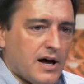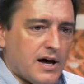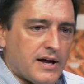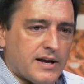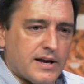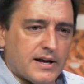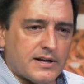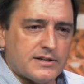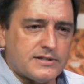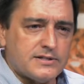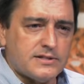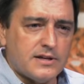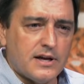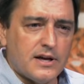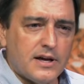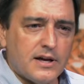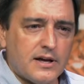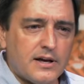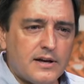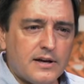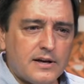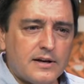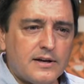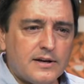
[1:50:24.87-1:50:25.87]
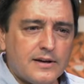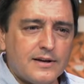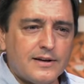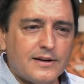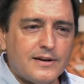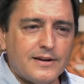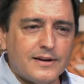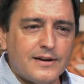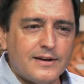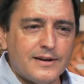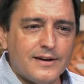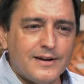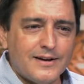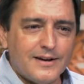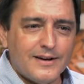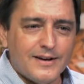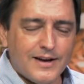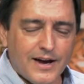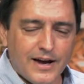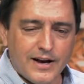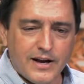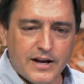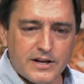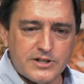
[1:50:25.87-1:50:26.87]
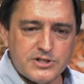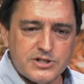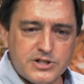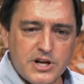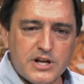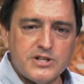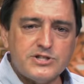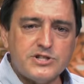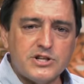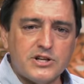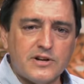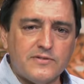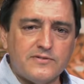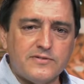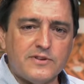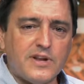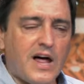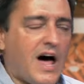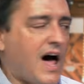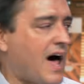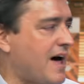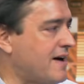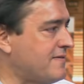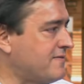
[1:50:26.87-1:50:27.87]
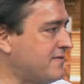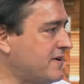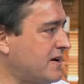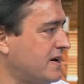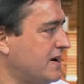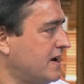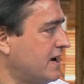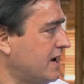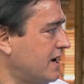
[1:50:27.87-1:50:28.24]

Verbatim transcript: an, ex an extension of life.